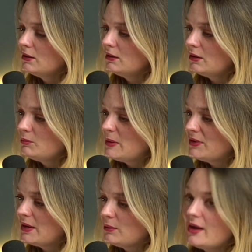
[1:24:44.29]
you know,
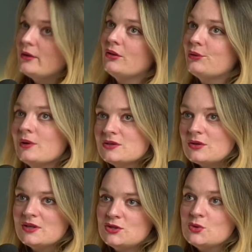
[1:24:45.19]
people think, well, I got through it,
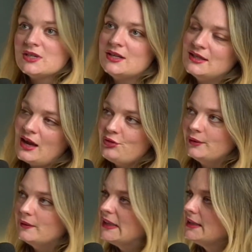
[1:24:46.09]
so it's your turn to get
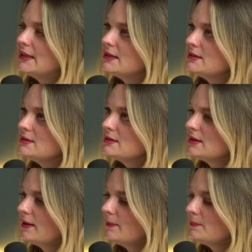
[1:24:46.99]
through it.
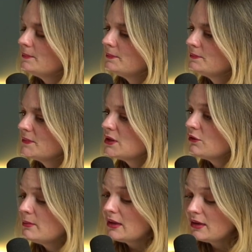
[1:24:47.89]
And so
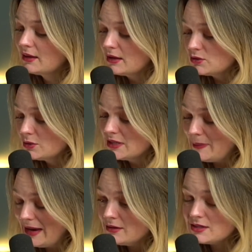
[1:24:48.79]
for me, I think talking to
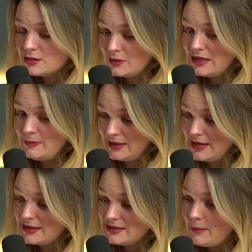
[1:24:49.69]
parents is a really big
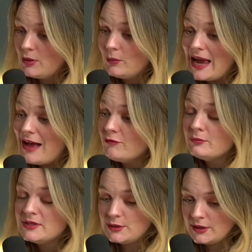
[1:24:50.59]
next step that we
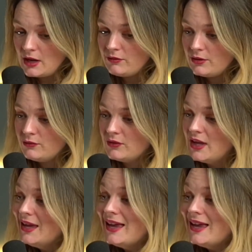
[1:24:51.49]
haven't been doing enough of.